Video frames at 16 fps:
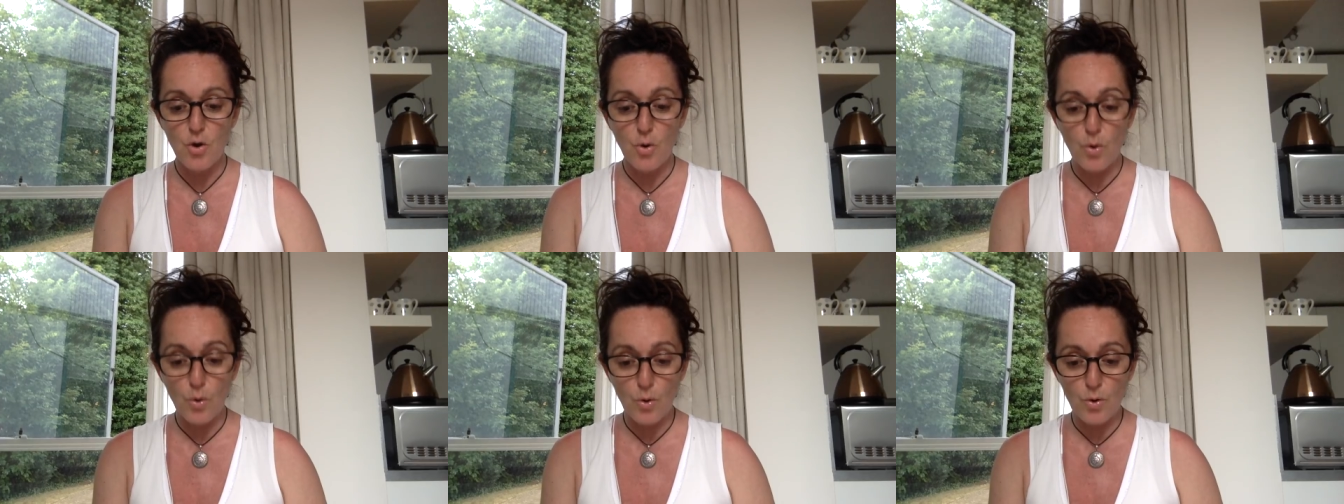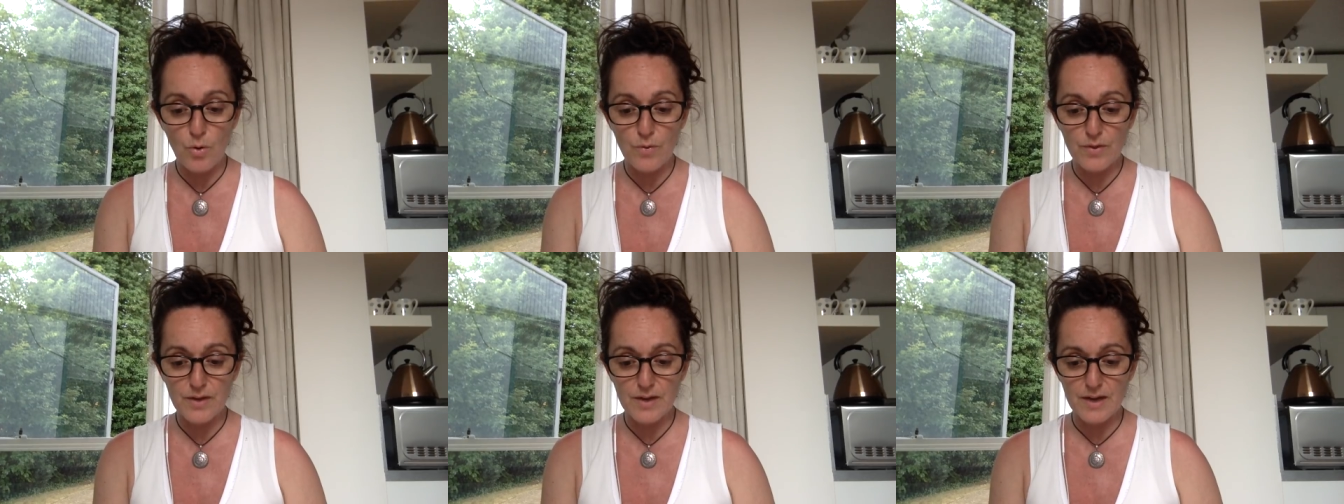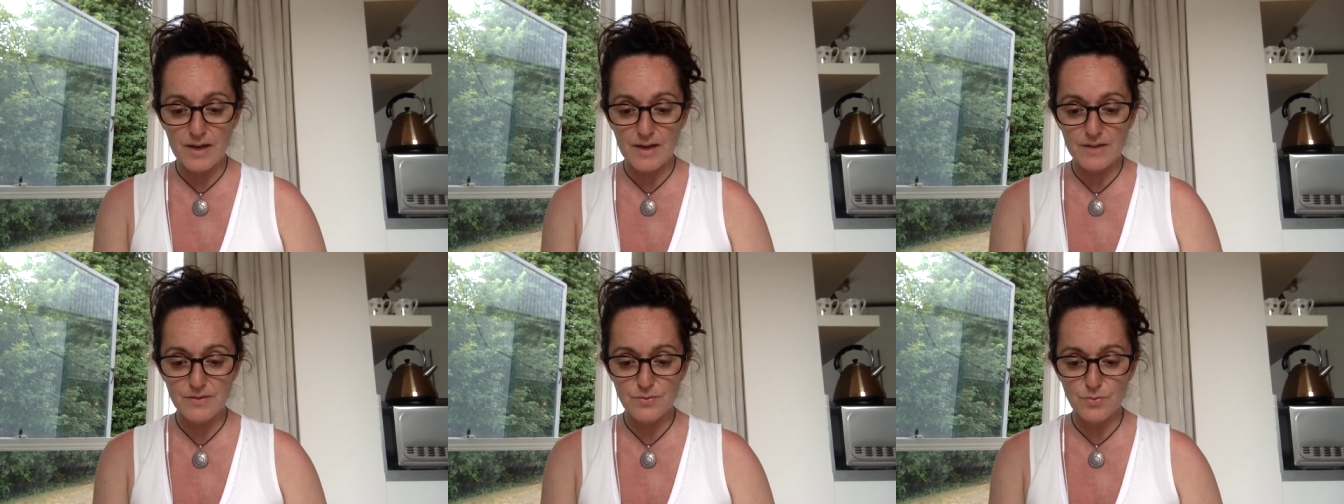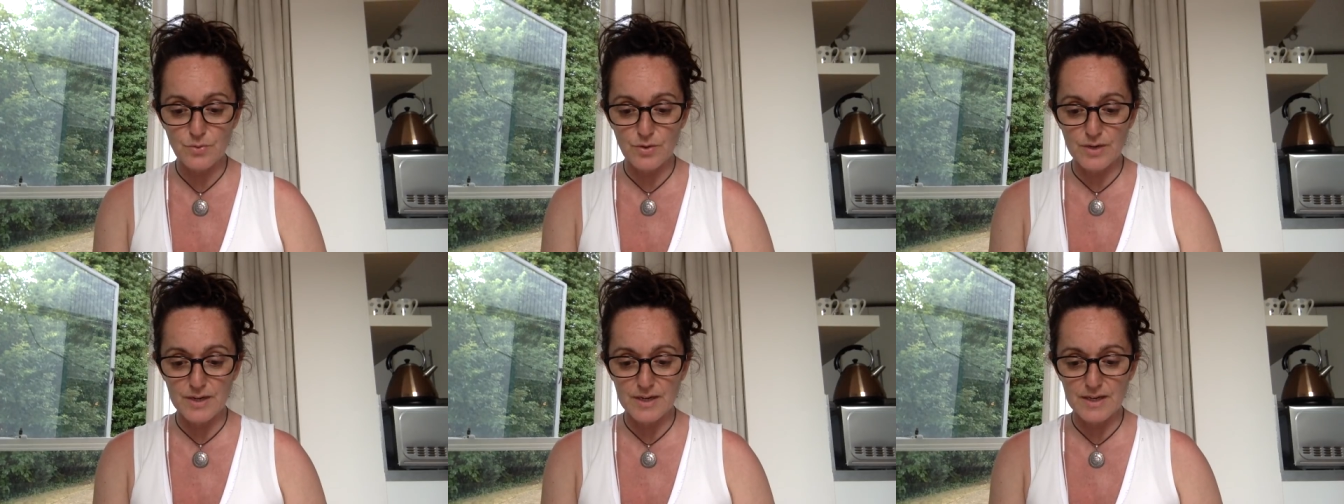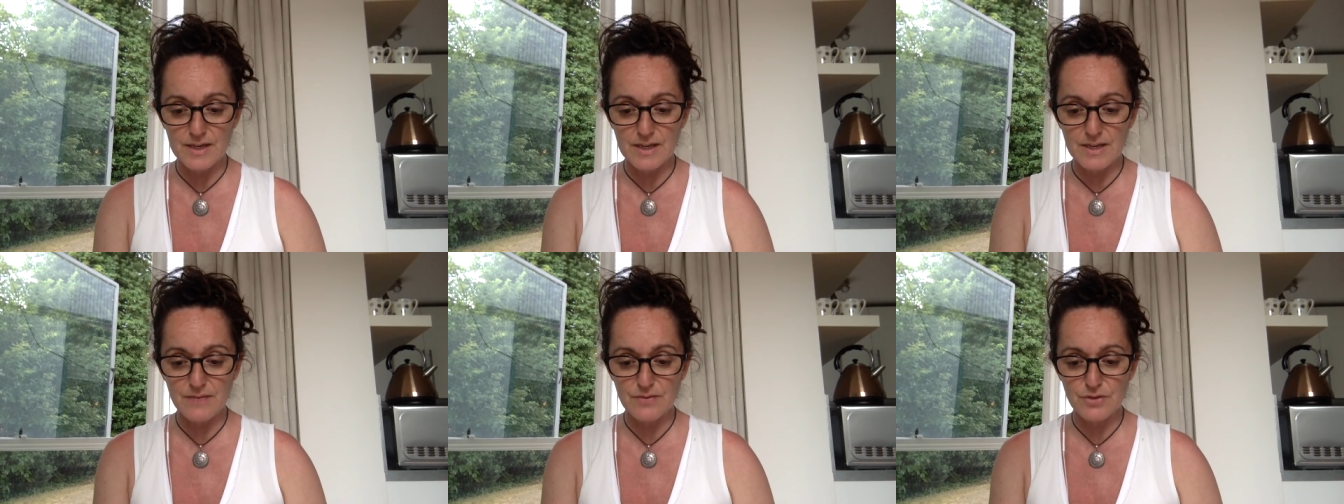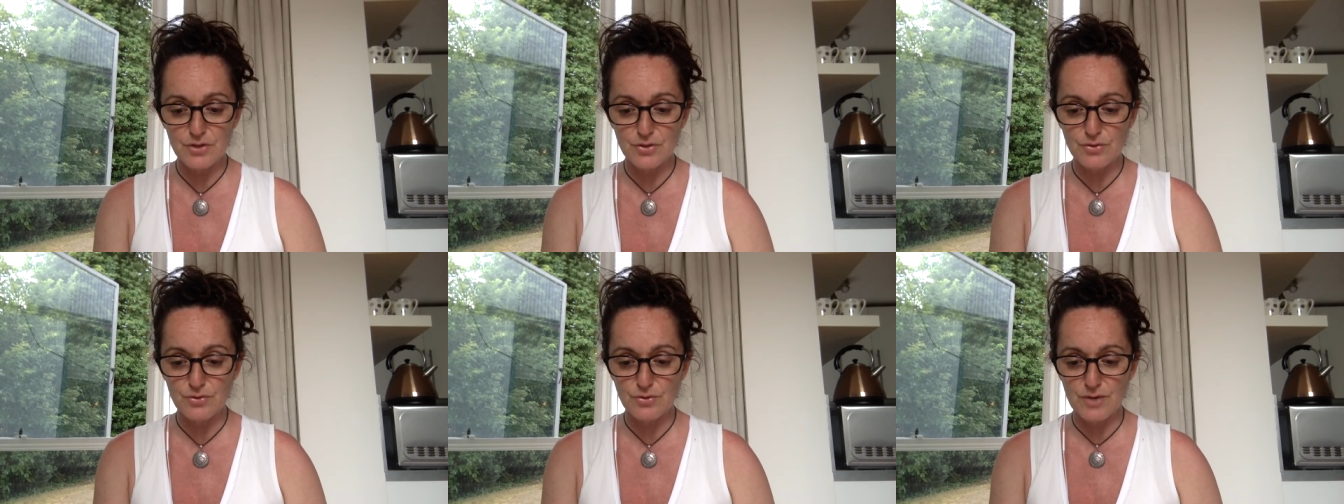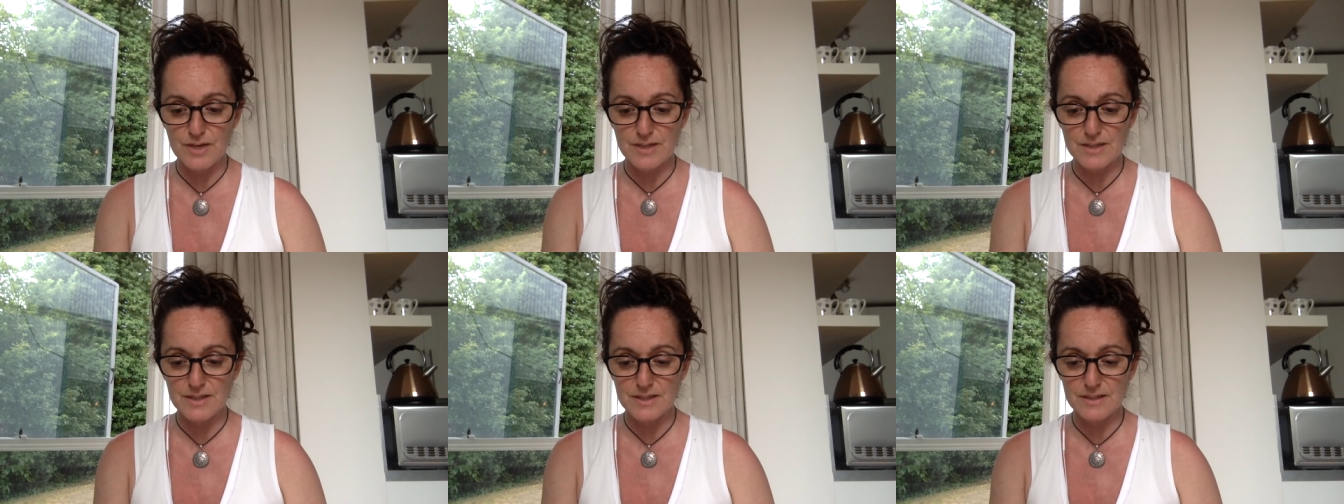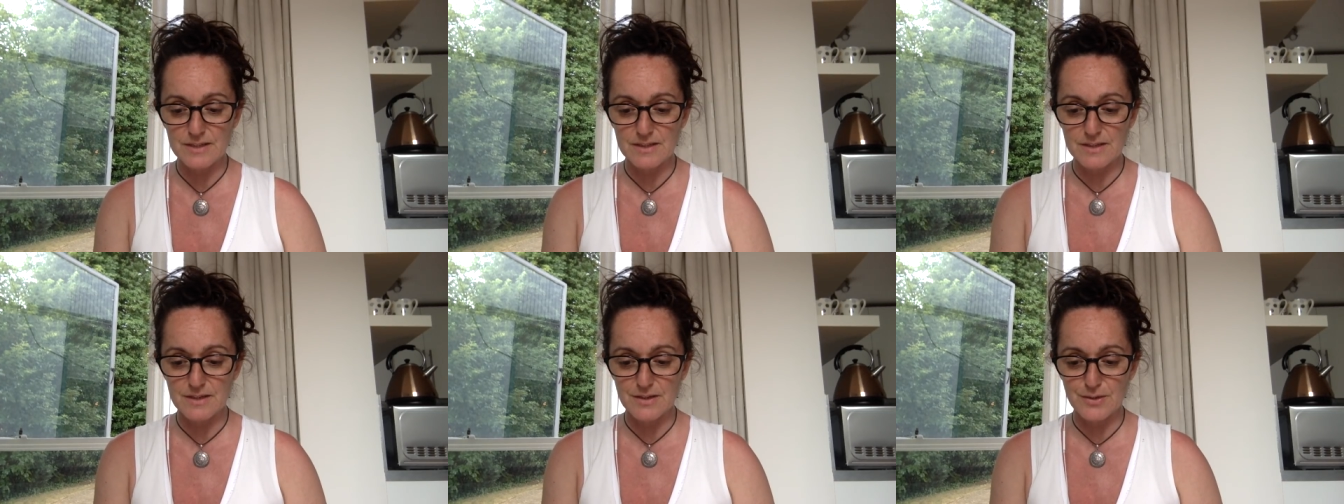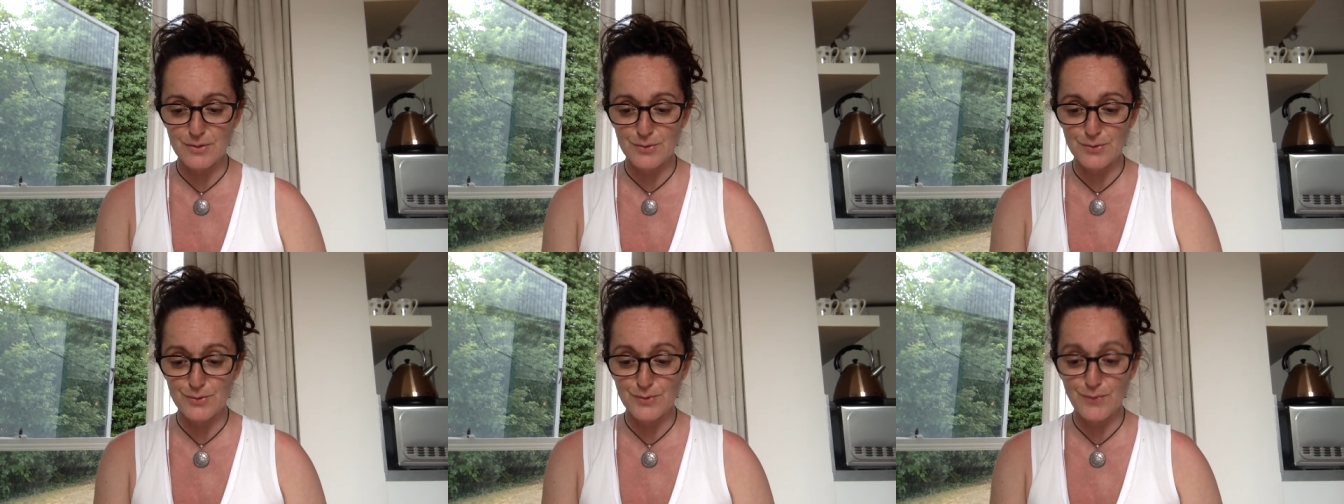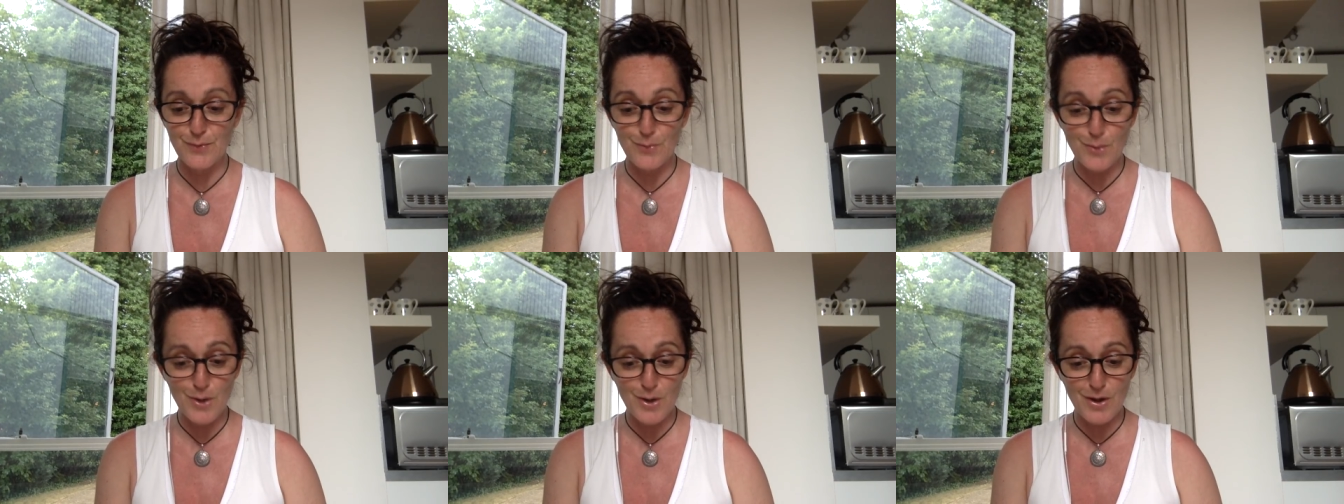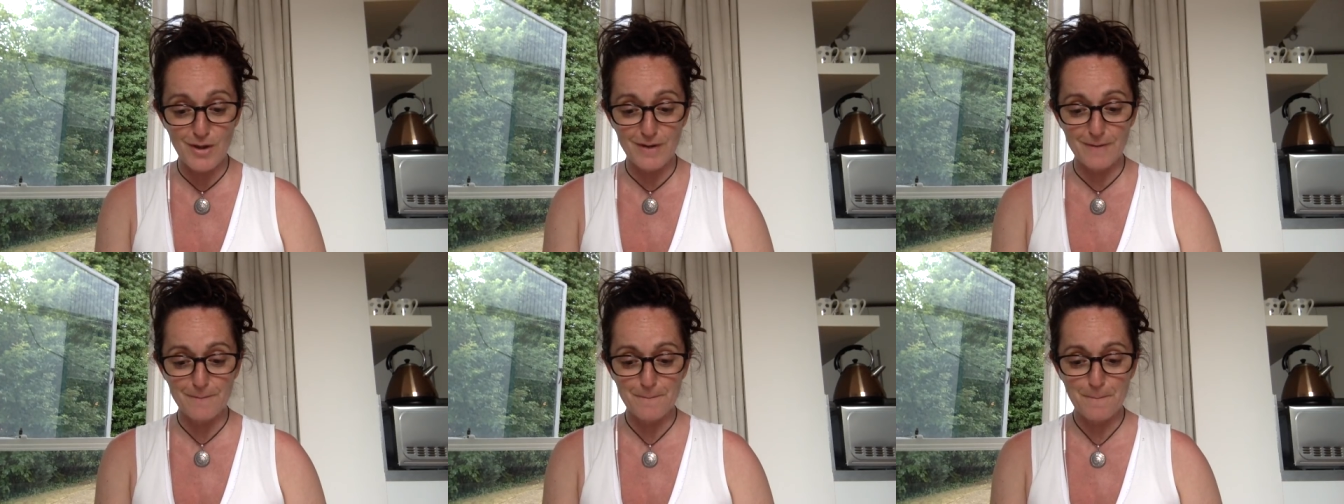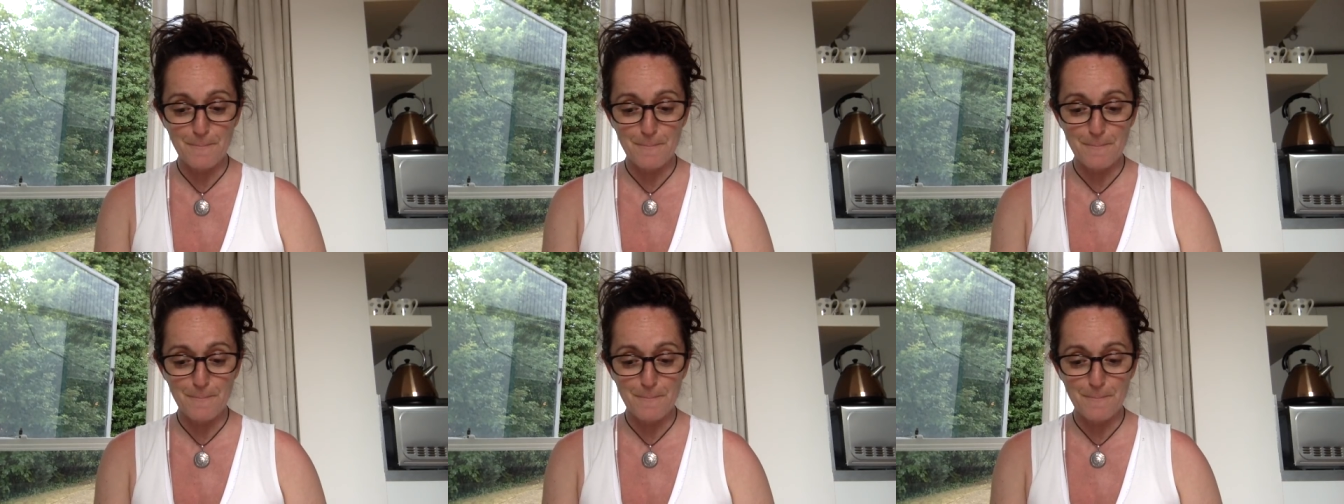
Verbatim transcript: All the cards were in it, even two train tickets that I used for work.